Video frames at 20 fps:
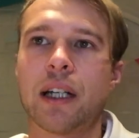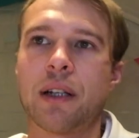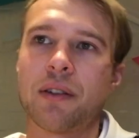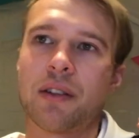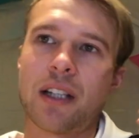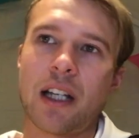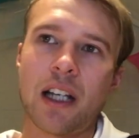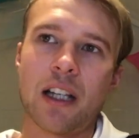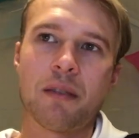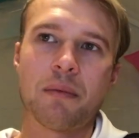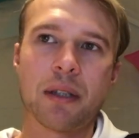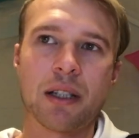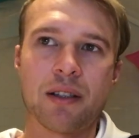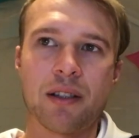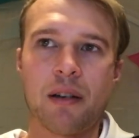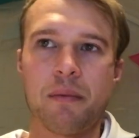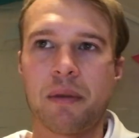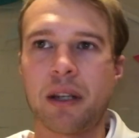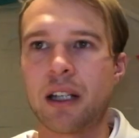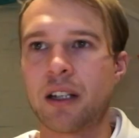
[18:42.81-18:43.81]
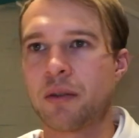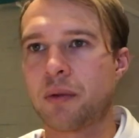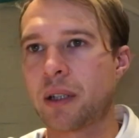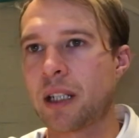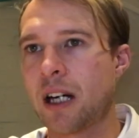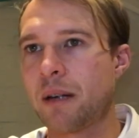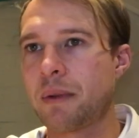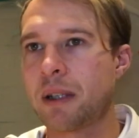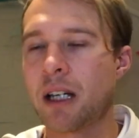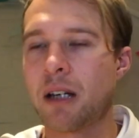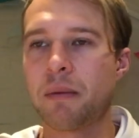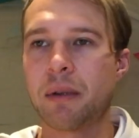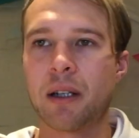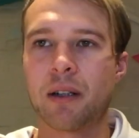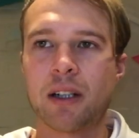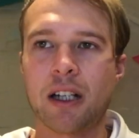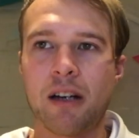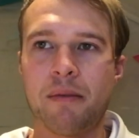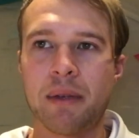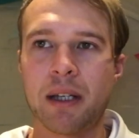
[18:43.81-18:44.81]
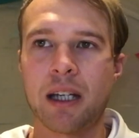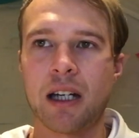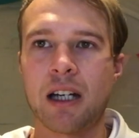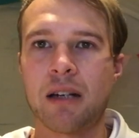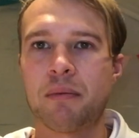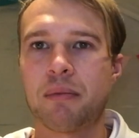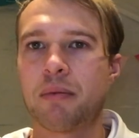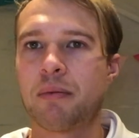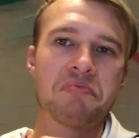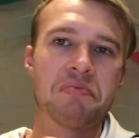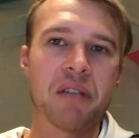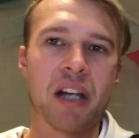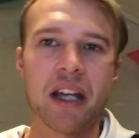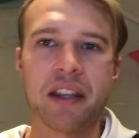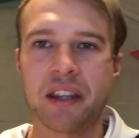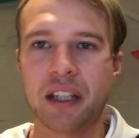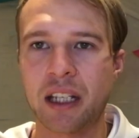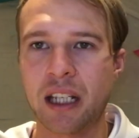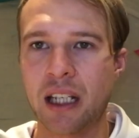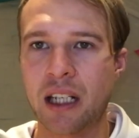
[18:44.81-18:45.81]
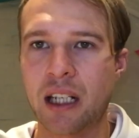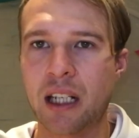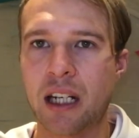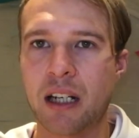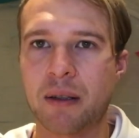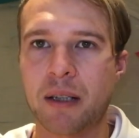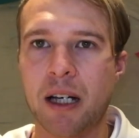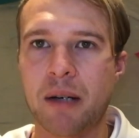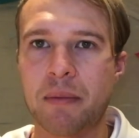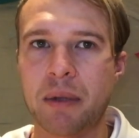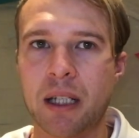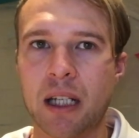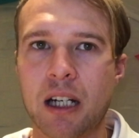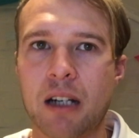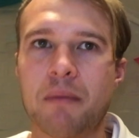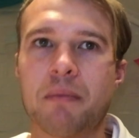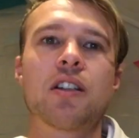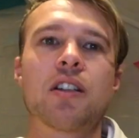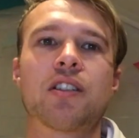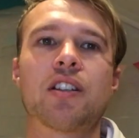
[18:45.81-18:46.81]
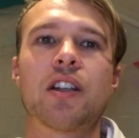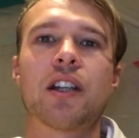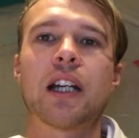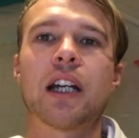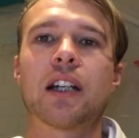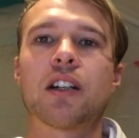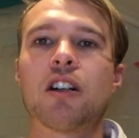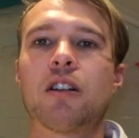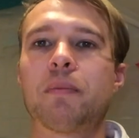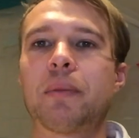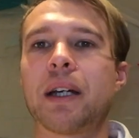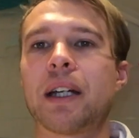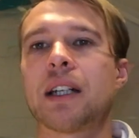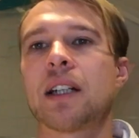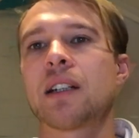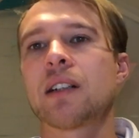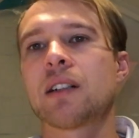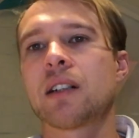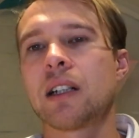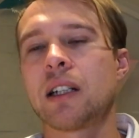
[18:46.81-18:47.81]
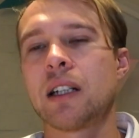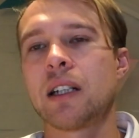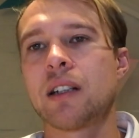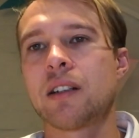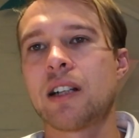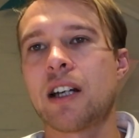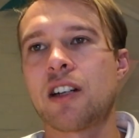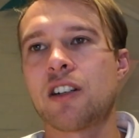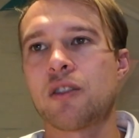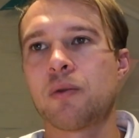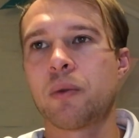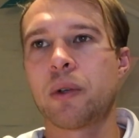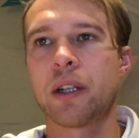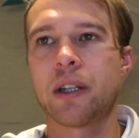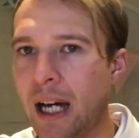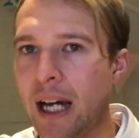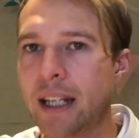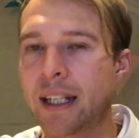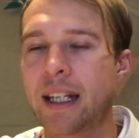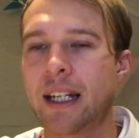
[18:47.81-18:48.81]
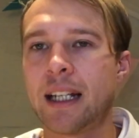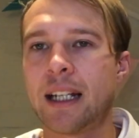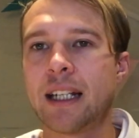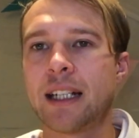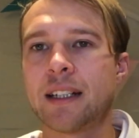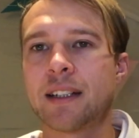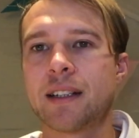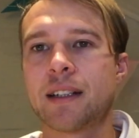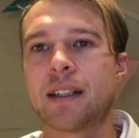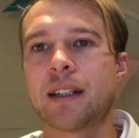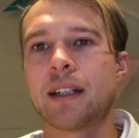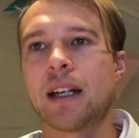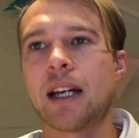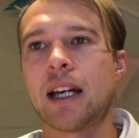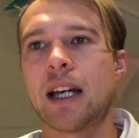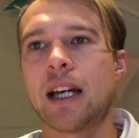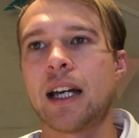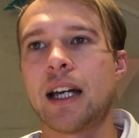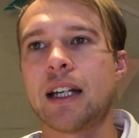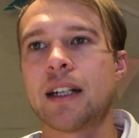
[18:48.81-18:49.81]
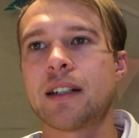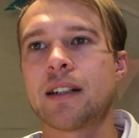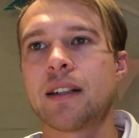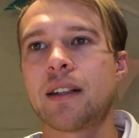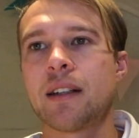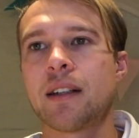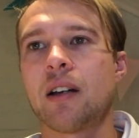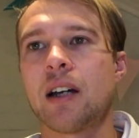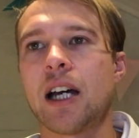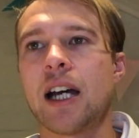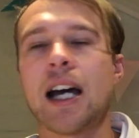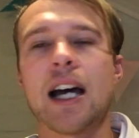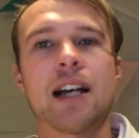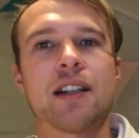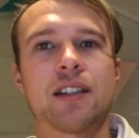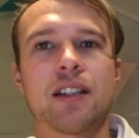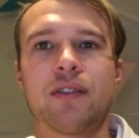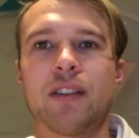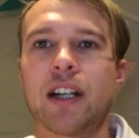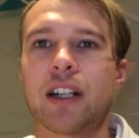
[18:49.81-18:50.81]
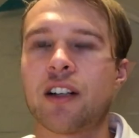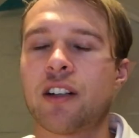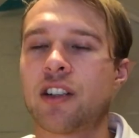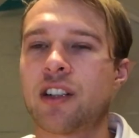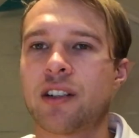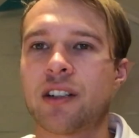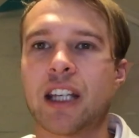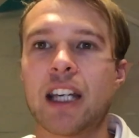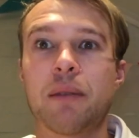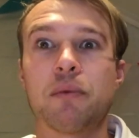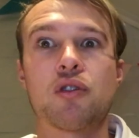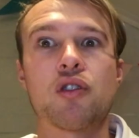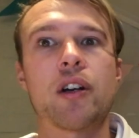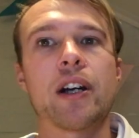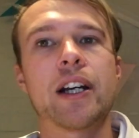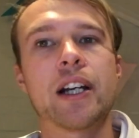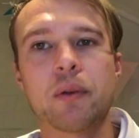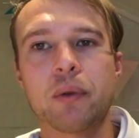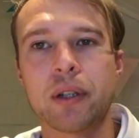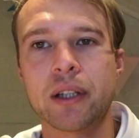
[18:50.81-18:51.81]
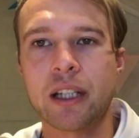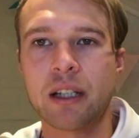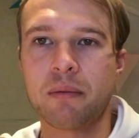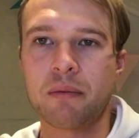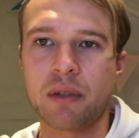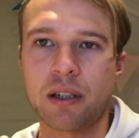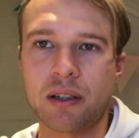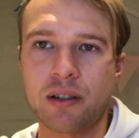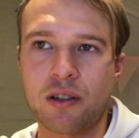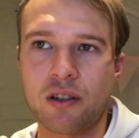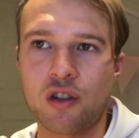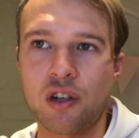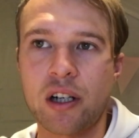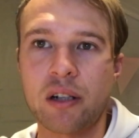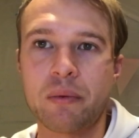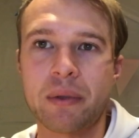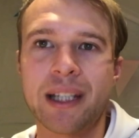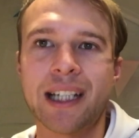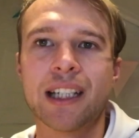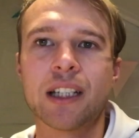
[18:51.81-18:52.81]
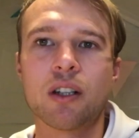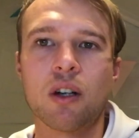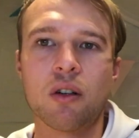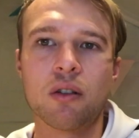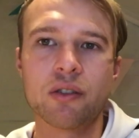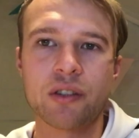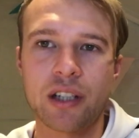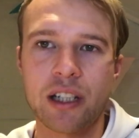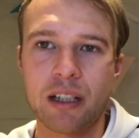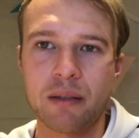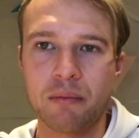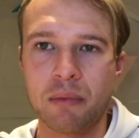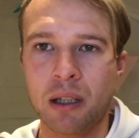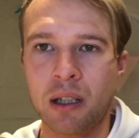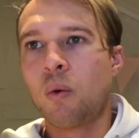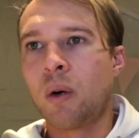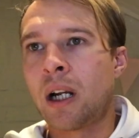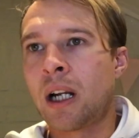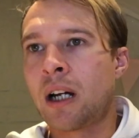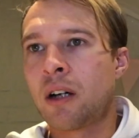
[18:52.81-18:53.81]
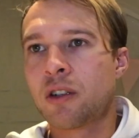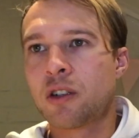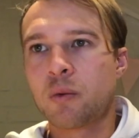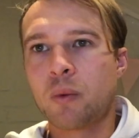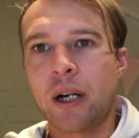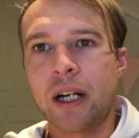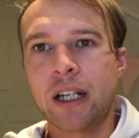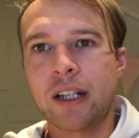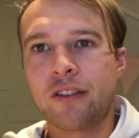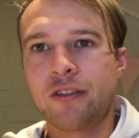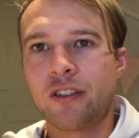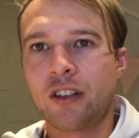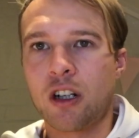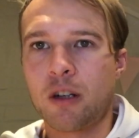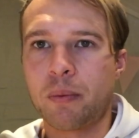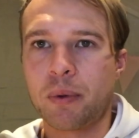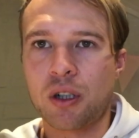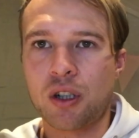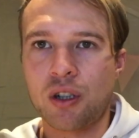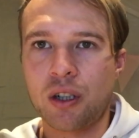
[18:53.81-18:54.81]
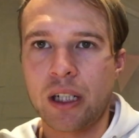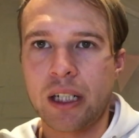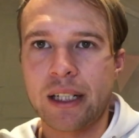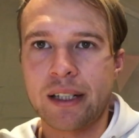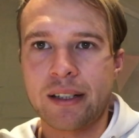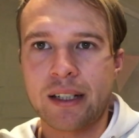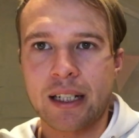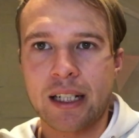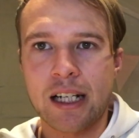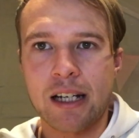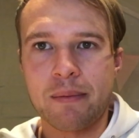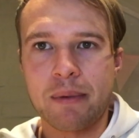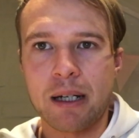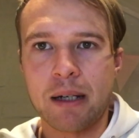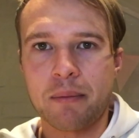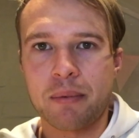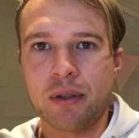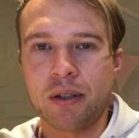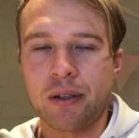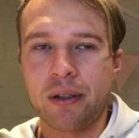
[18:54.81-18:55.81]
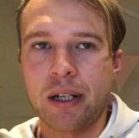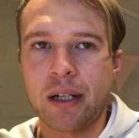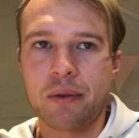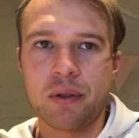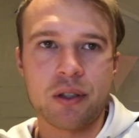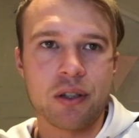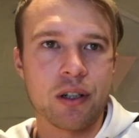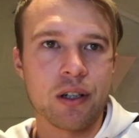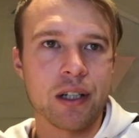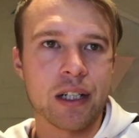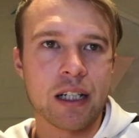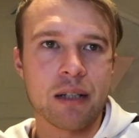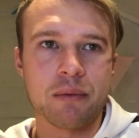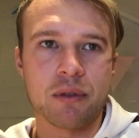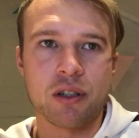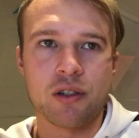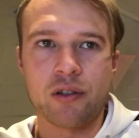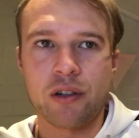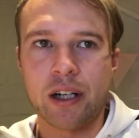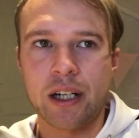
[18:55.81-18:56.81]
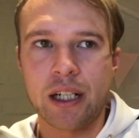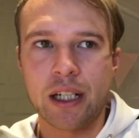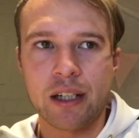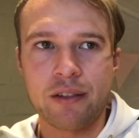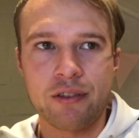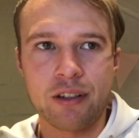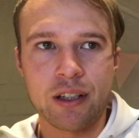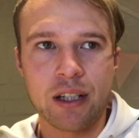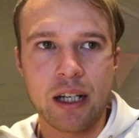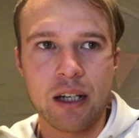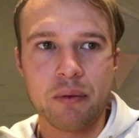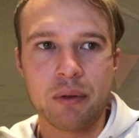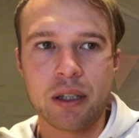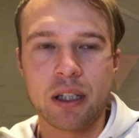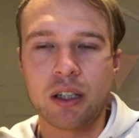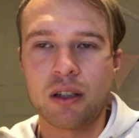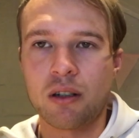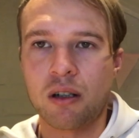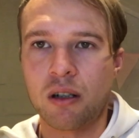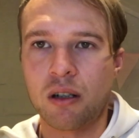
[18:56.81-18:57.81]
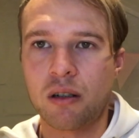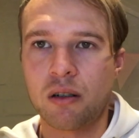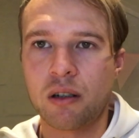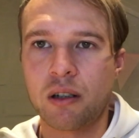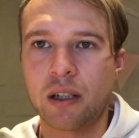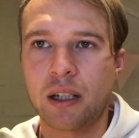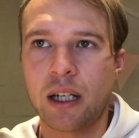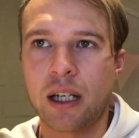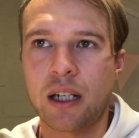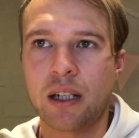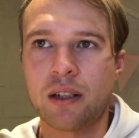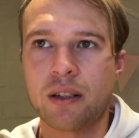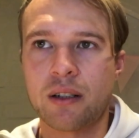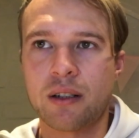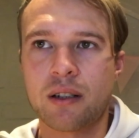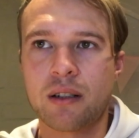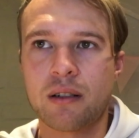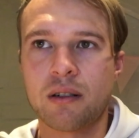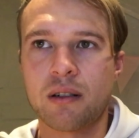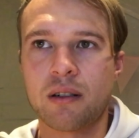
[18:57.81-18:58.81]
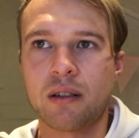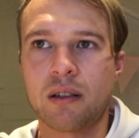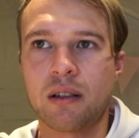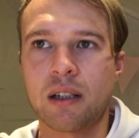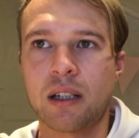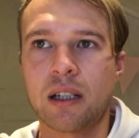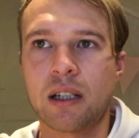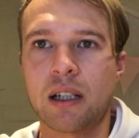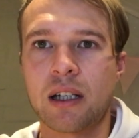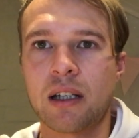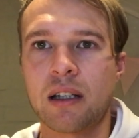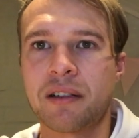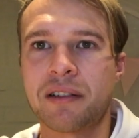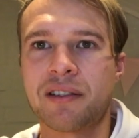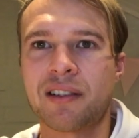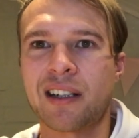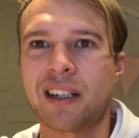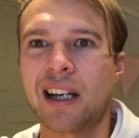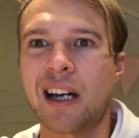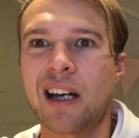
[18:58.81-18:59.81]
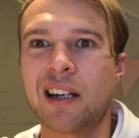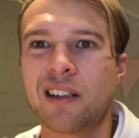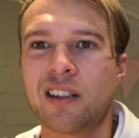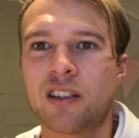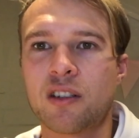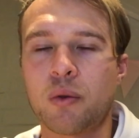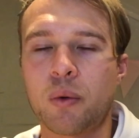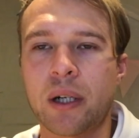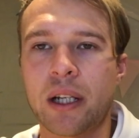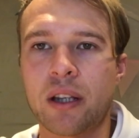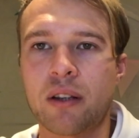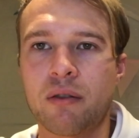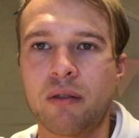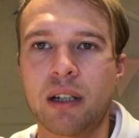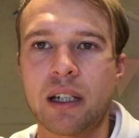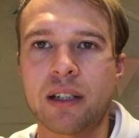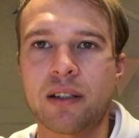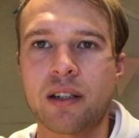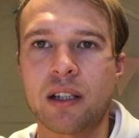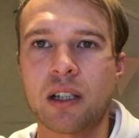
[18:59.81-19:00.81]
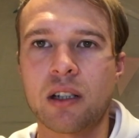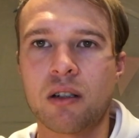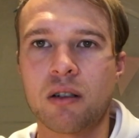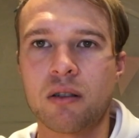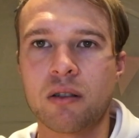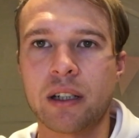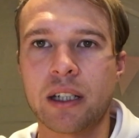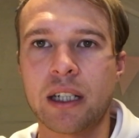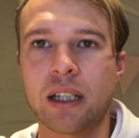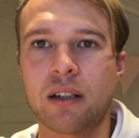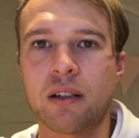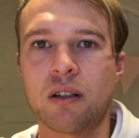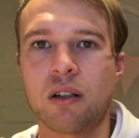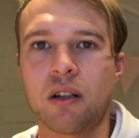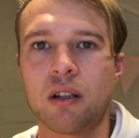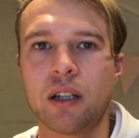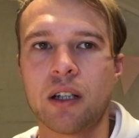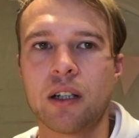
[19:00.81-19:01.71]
He was telling me some things were coming up, they were coming up. Nothing ended up coming up. So then I got back in touch with Achilles, and I asked if I could just keep training with them, just train with the Yong team, while I was waiting for opportunities to come up. So I was turning up to training every day with the Yong, and just it's like under 23s, the Yong here in